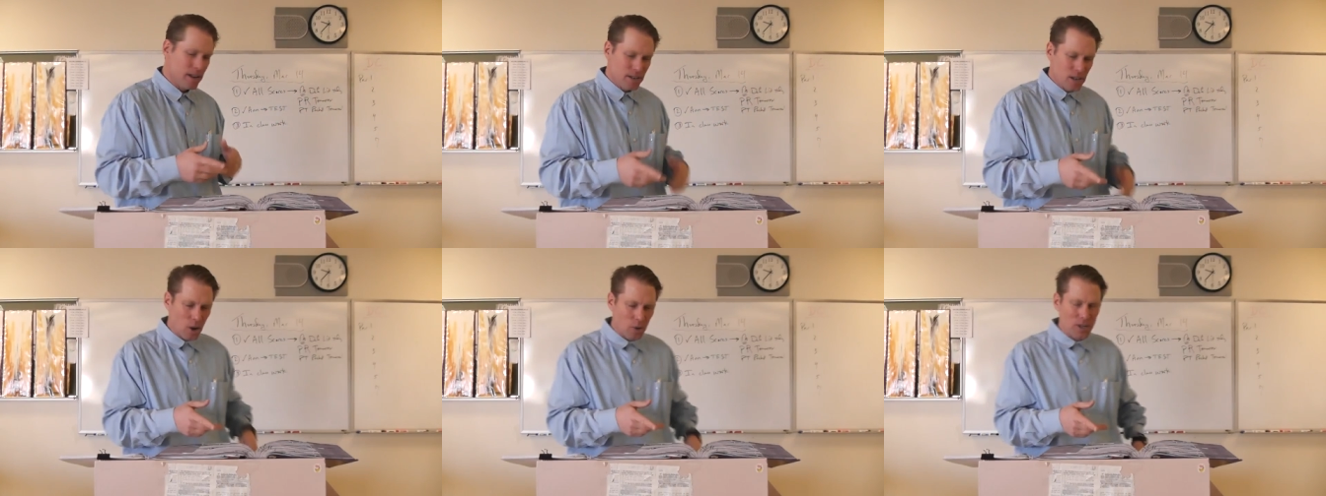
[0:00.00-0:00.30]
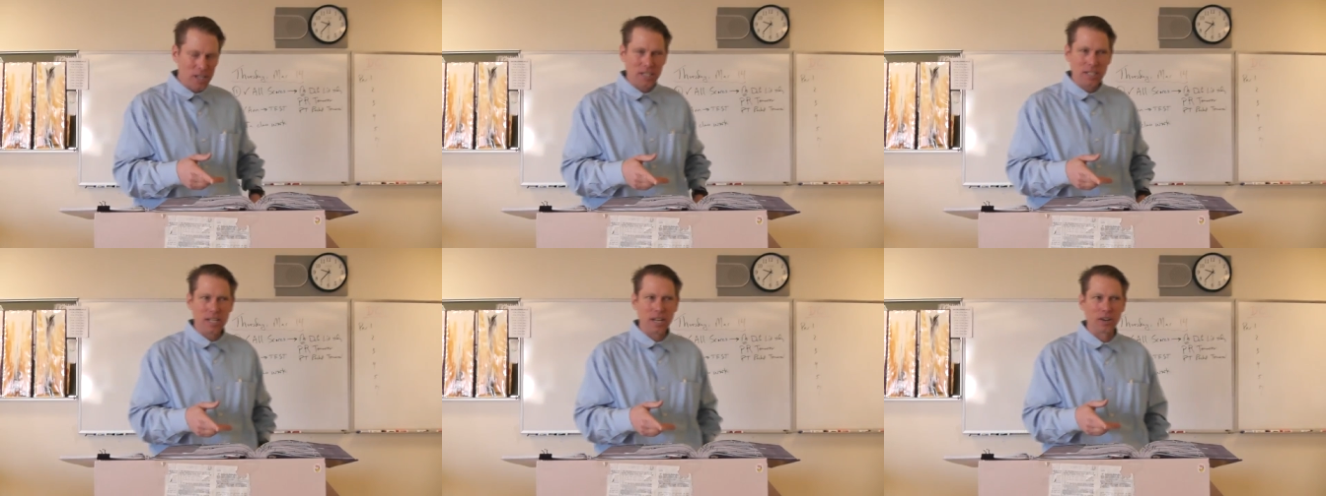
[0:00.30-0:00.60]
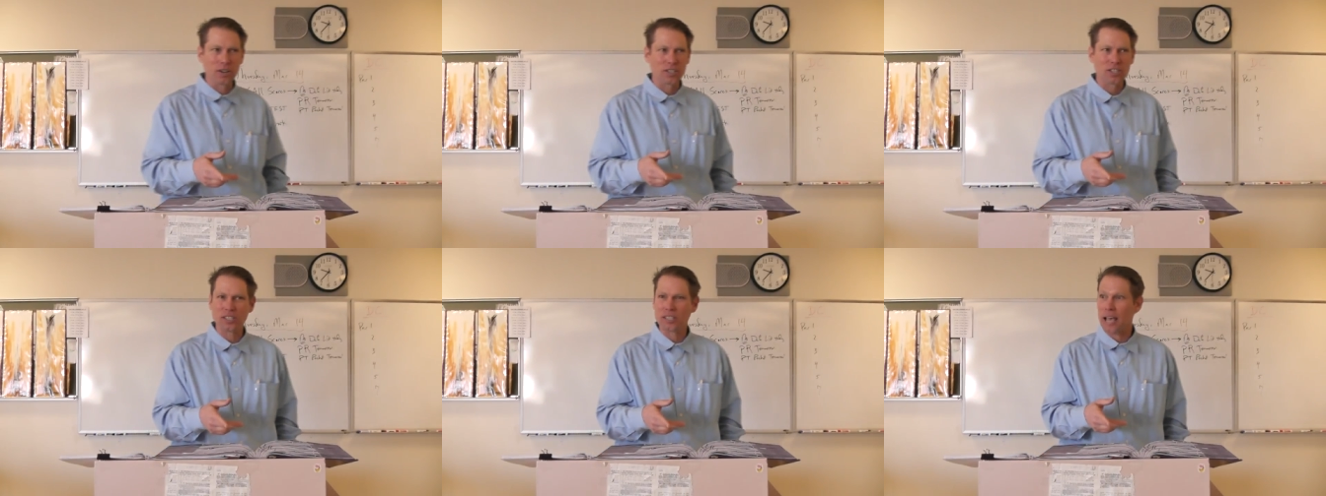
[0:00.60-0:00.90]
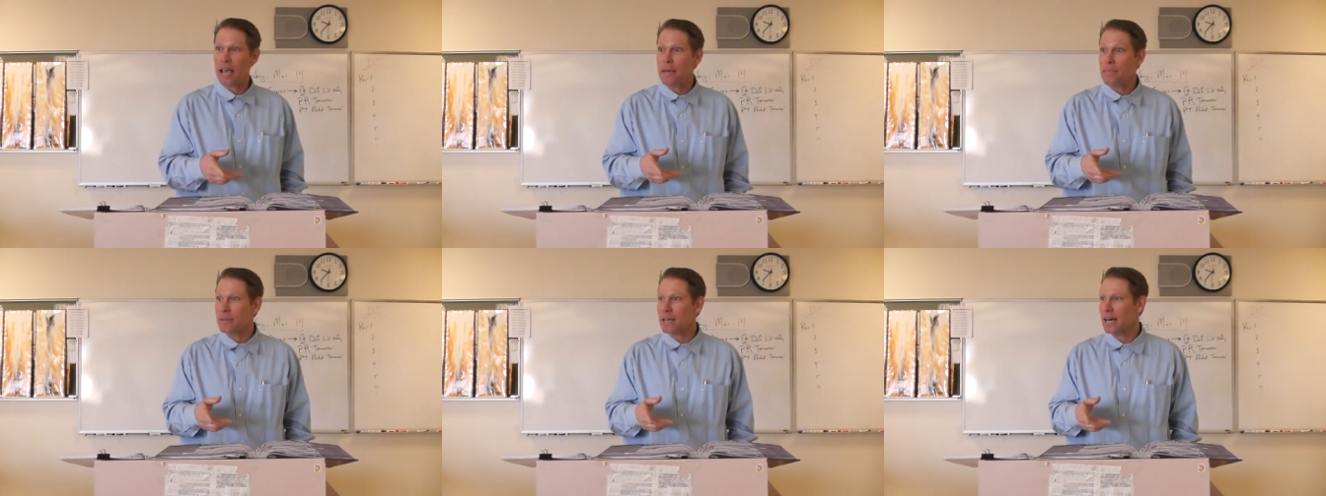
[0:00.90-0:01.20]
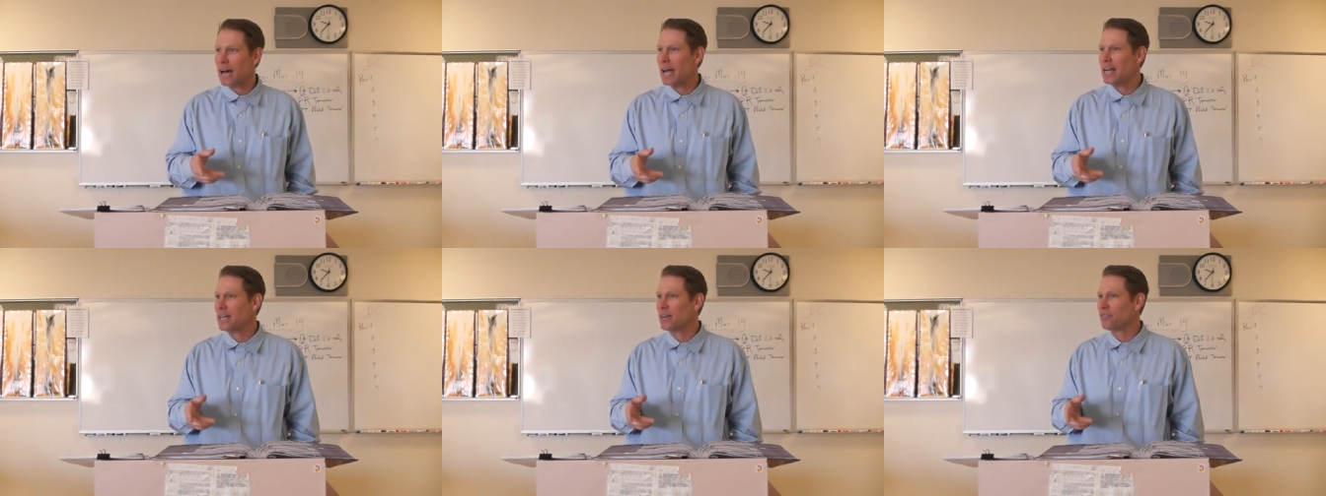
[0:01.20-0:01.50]
Notice here, same
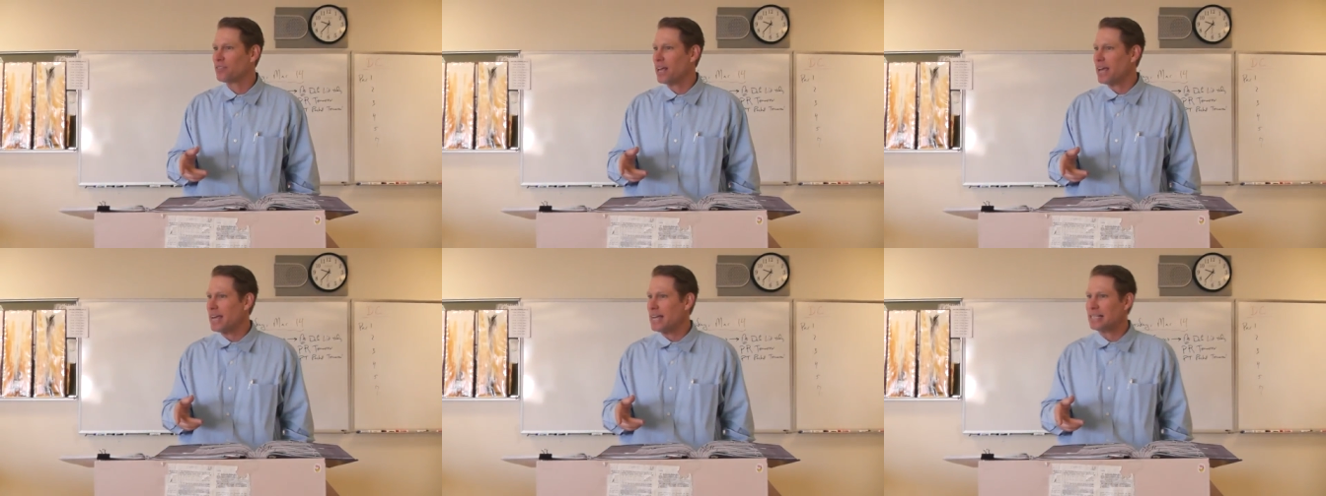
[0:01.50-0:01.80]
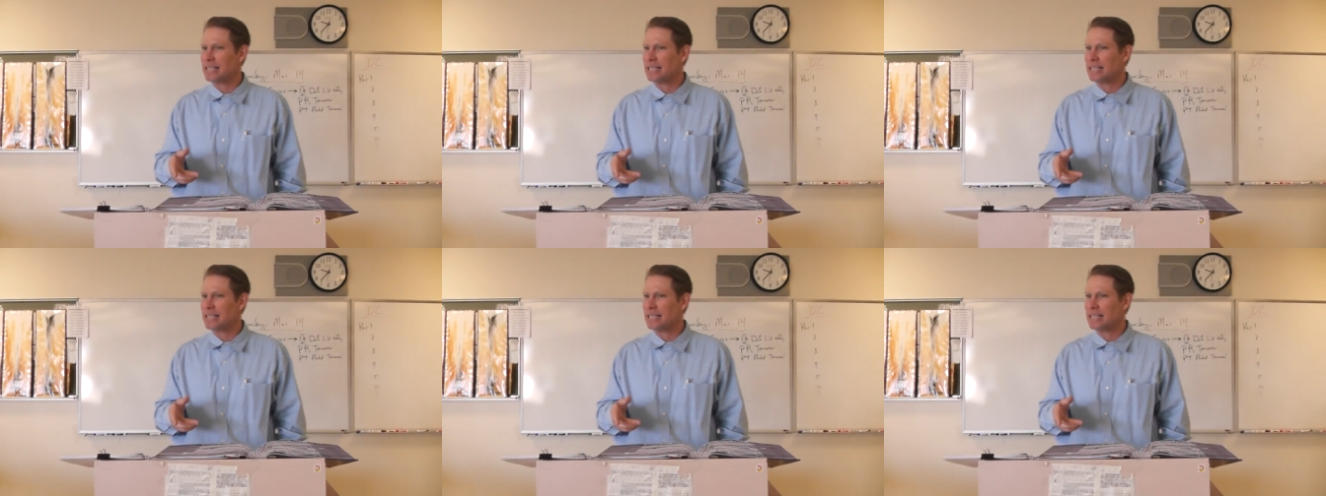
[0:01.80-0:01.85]
kind of thing.